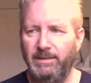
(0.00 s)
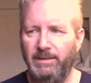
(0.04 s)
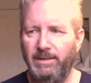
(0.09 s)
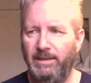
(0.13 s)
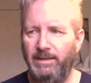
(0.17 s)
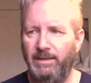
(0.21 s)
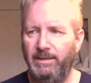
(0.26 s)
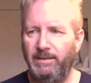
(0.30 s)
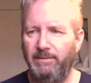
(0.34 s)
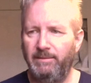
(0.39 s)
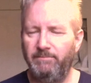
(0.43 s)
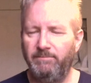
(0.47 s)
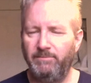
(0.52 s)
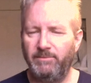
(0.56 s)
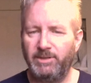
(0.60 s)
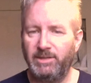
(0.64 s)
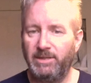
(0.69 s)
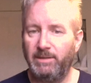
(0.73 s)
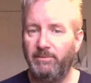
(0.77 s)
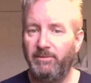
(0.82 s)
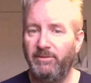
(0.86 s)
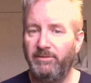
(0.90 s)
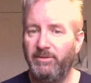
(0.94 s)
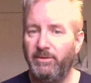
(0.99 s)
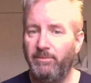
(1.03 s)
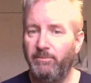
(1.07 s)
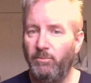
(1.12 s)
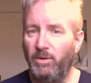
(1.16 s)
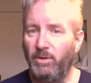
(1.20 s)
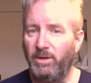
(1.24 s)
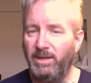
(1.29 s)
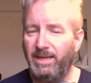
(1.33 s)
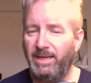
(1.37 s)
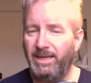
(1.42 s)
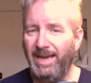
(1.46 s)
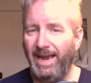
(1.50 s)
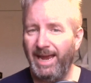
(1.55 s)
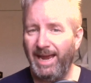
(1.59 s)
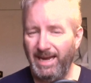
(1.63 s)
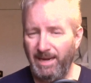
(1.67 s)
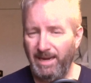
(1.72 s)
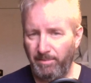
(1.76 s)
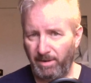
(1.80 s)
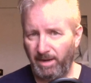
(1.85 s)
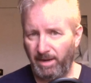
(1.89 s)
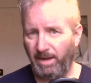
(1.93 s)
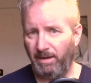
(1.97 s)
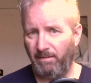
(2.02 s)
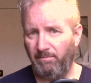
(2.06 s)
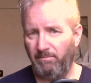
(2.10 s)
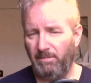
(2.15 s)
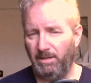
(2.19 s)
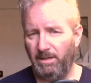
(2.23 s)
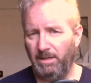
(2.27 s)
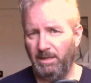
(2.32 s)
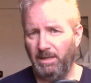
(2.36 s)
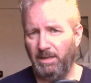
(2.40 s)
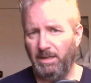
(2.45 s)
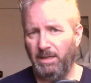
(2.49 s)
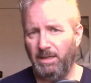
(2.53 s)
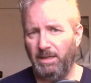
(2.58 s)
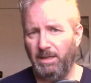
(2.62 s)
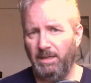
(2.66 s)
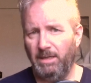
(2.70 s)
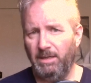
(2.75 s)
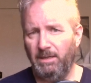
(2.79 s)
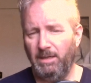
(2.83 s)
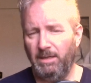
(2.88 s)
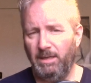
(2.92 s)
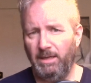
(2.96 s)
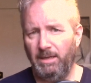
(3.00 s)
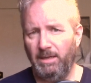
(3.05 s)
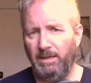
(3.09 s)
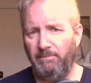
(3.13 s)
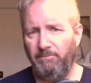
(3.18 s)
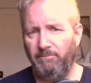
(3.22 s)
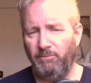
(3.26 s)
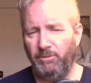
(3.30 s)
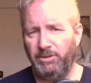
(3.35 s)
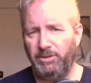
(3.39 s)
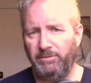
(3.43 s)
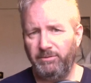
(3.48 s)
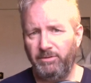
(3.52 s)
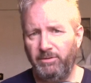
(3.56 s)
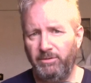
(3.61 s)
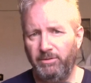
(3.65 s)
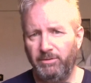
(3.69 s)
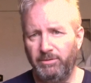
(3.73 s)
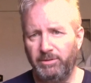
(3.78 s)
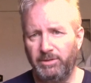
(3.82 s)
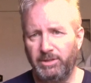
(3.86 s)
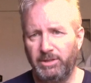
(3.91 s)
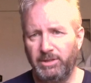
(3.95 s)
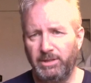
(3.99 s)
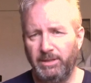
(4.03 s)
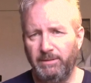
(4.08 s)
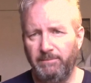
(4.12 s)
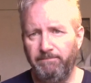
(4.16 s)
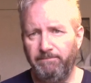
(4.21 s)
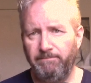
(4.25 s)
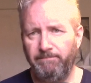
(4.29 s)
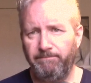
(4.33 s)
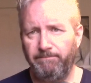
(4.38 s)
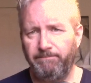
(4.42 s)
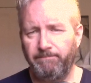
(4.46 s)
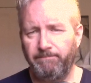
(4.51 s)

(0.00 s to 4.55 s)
Um, some of them with cabling, um, which of course um,